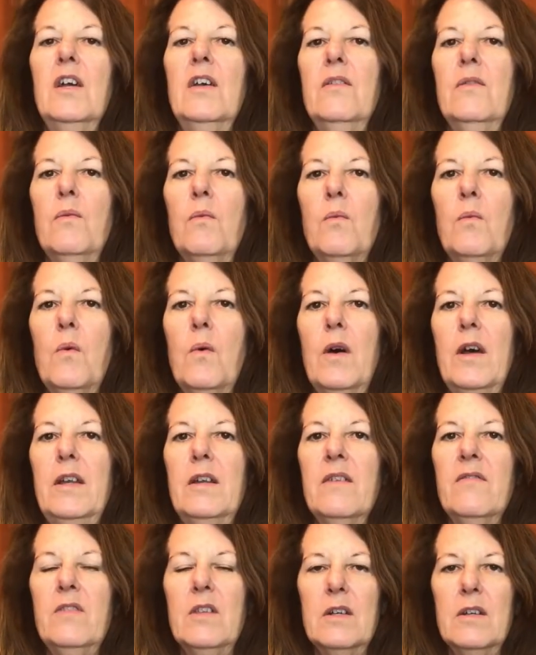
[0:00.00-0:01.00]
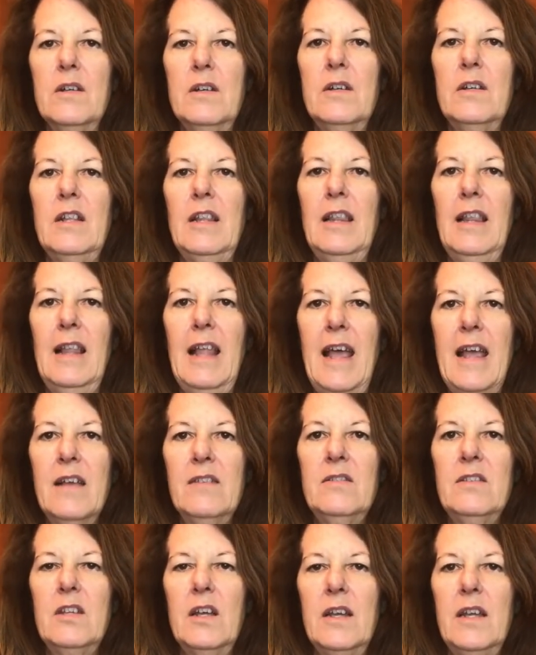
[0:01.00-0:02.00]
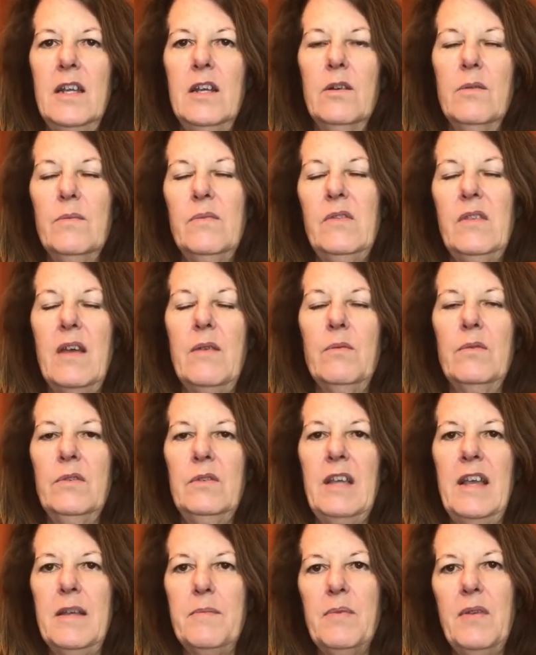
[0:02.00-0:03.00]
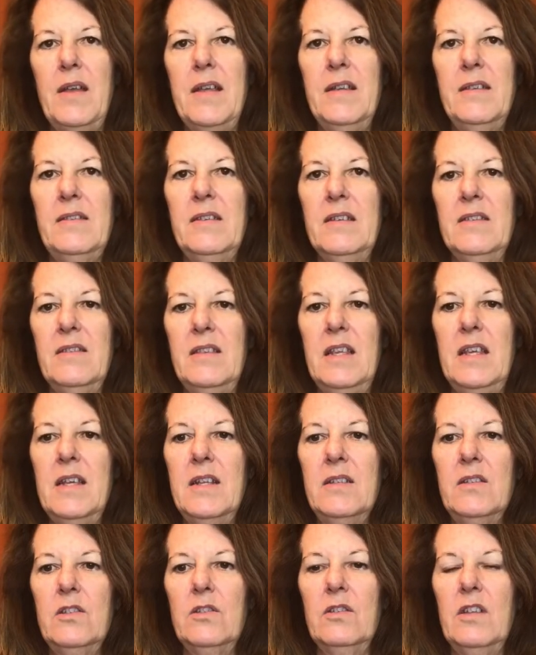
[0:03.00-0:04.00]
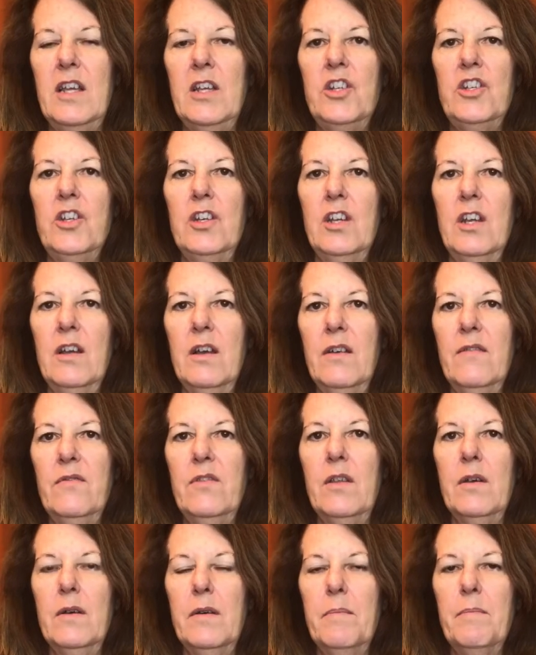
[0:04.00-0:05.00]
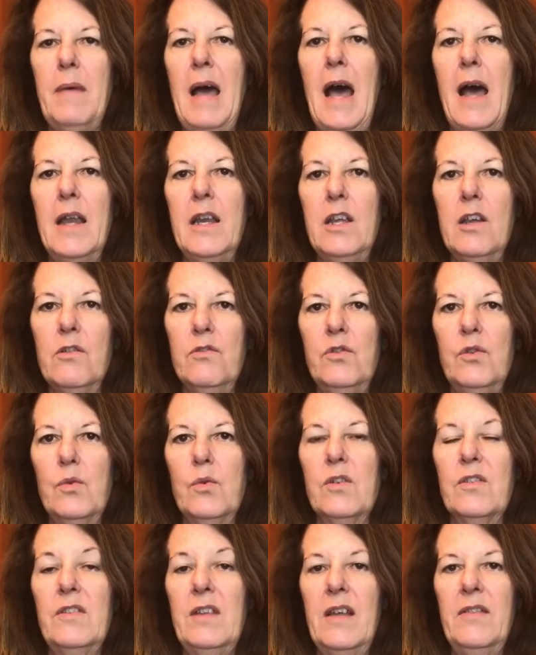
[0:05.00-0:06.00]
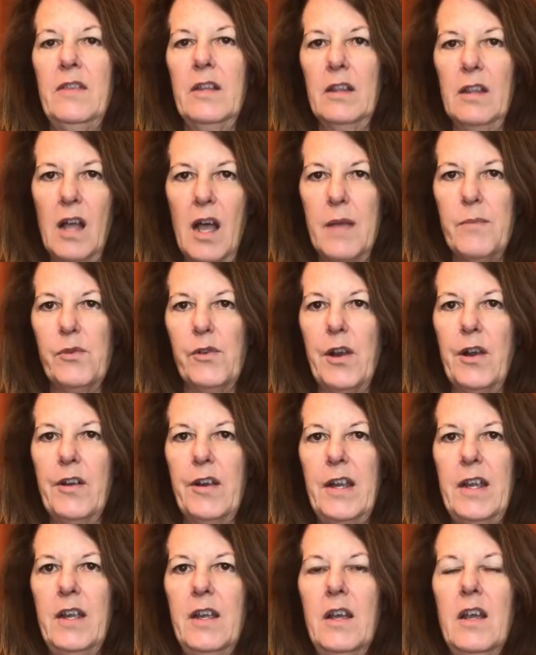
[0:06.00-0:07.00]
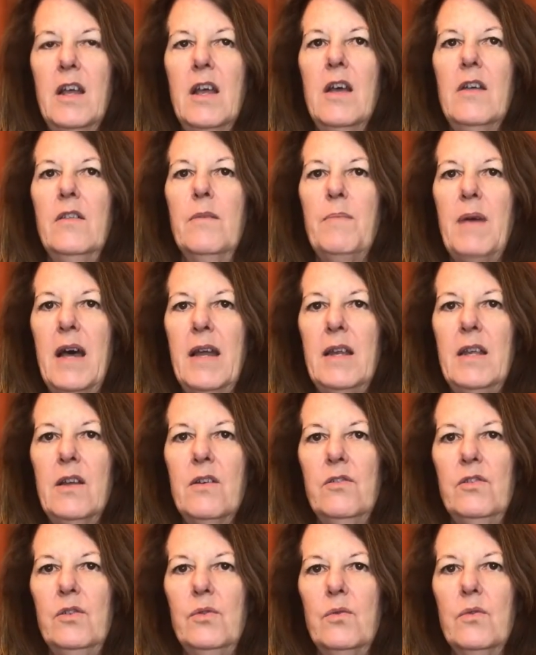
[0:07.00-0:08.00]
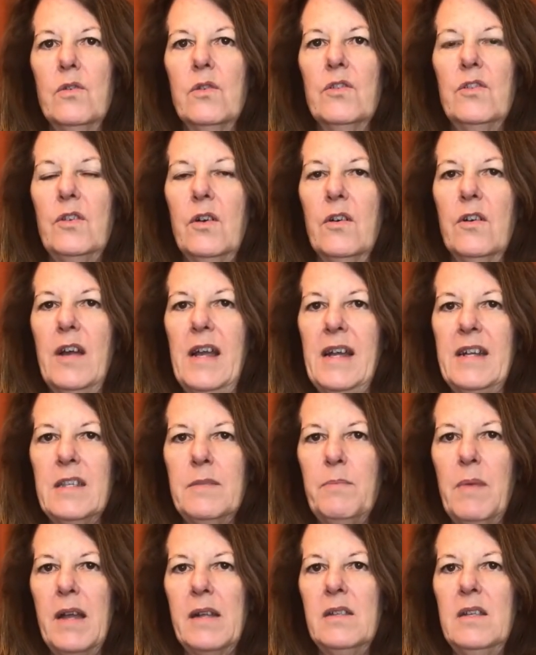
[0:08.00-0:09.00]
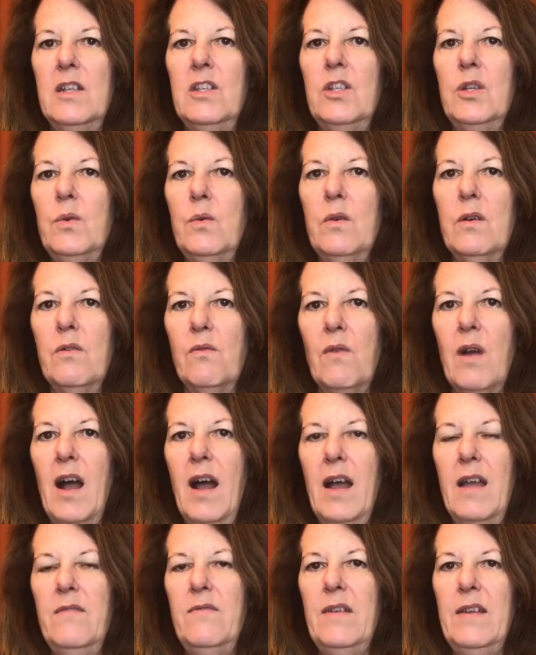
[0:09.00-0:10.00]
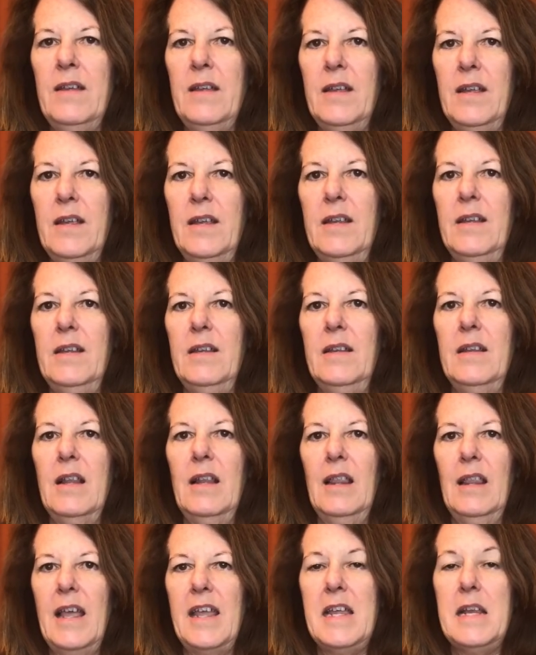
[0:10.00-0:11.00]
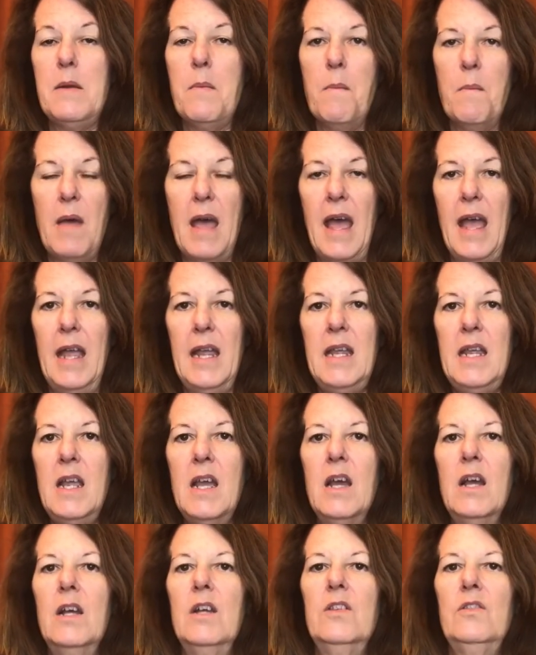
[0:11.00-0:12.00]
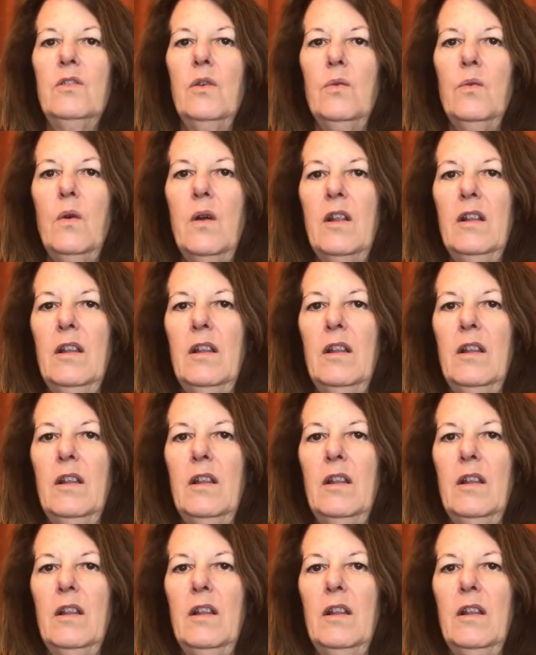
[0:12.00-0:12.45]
one of the last items that will take place is the installation of the patio doors at the library. The patio doors are expected to arrive in late May, so